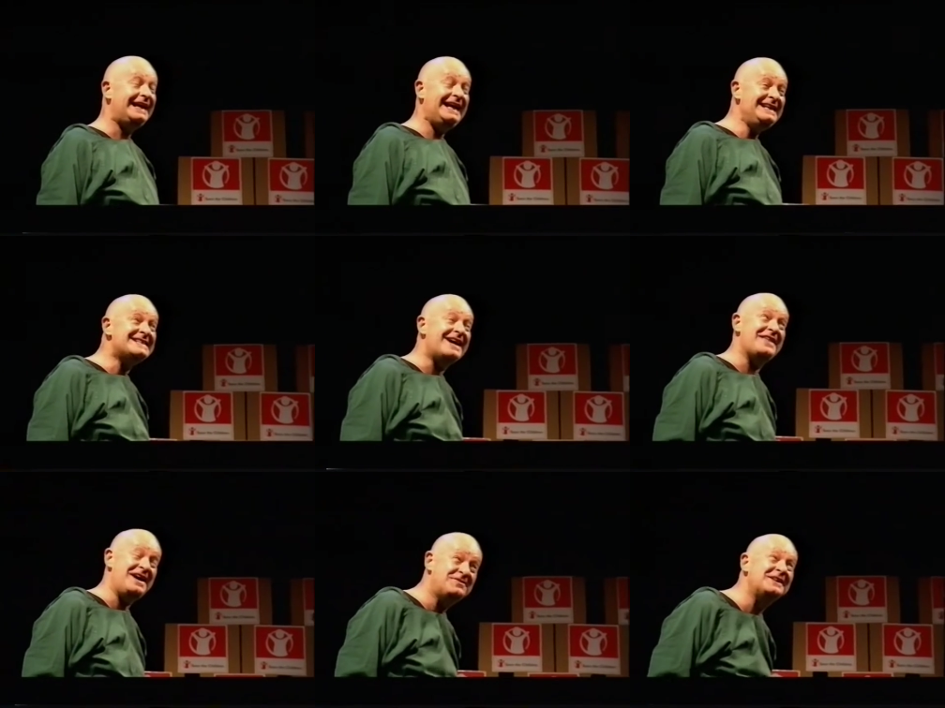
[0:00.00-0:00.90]
in South
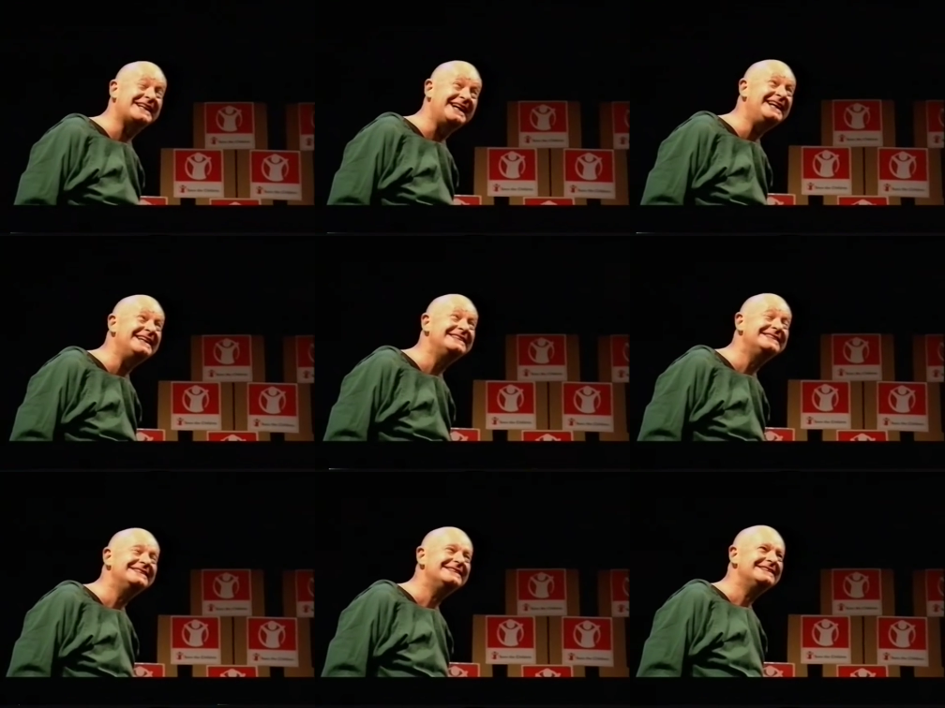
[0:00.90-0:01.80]
Africa,
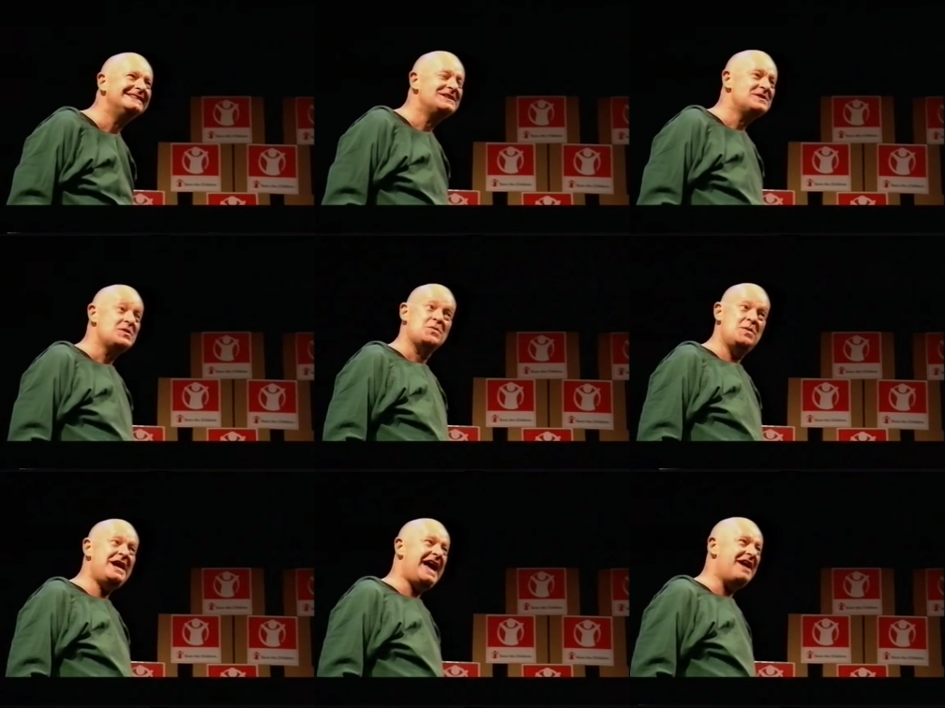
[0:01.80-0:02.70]

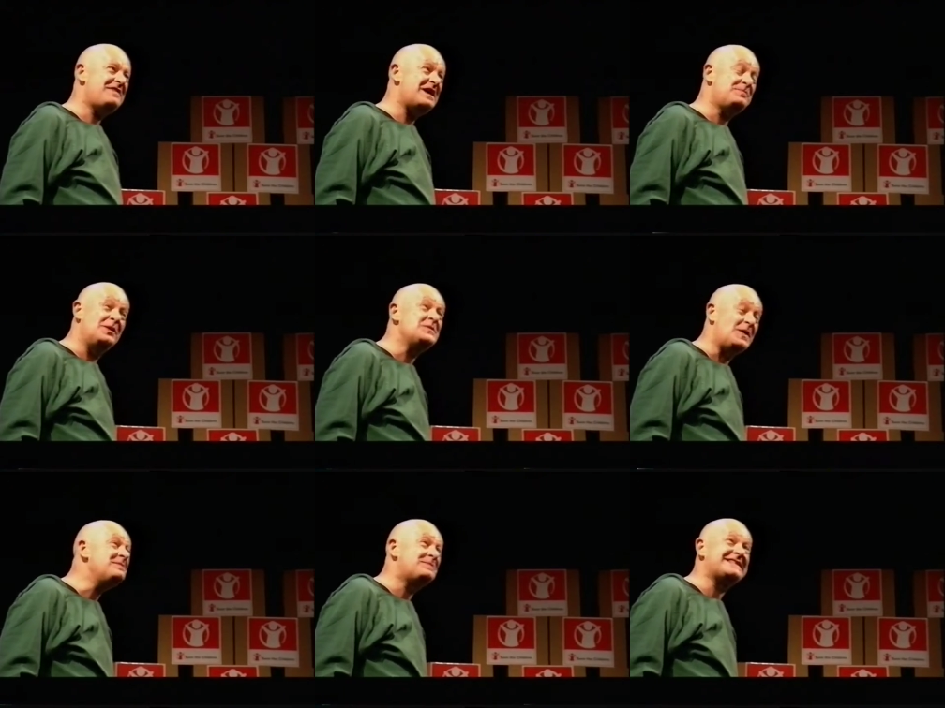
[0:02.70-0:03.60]
we have that
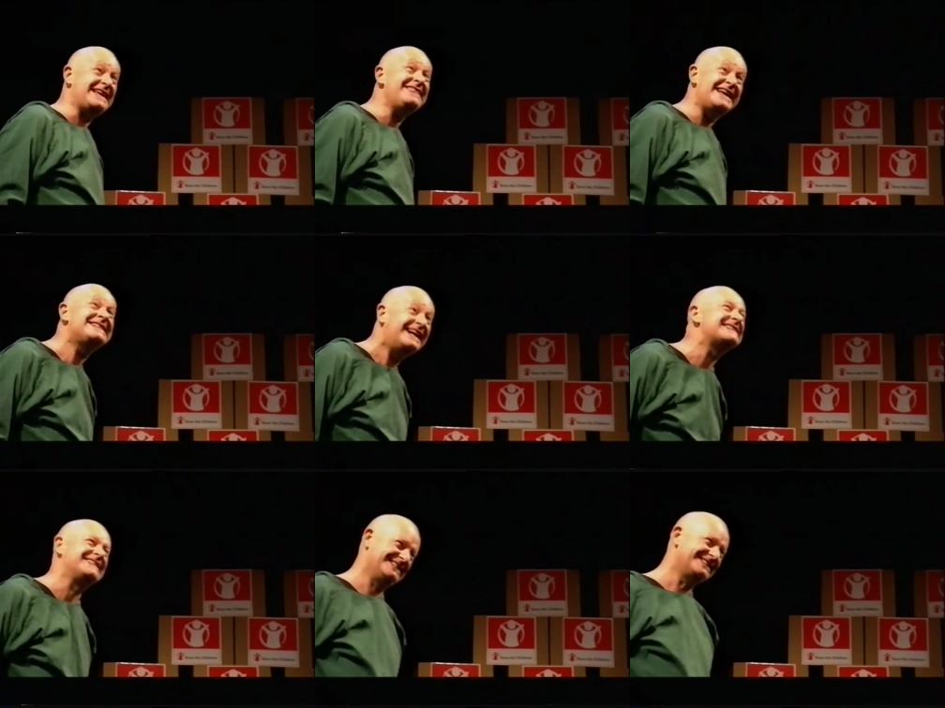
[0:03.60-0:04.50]
0.1% that
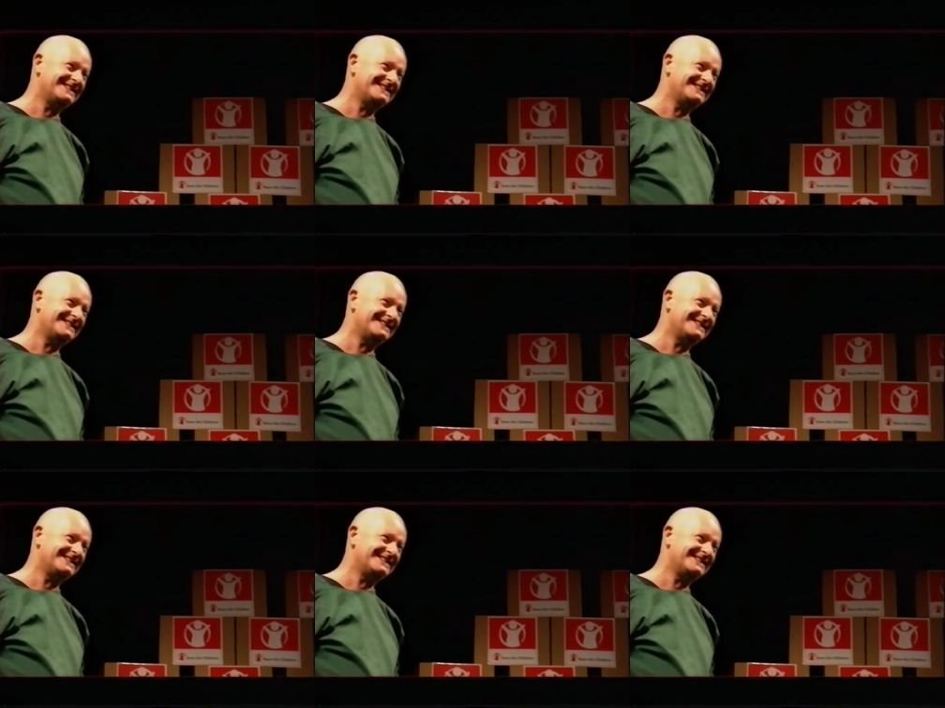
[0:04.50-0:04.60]
doesn't.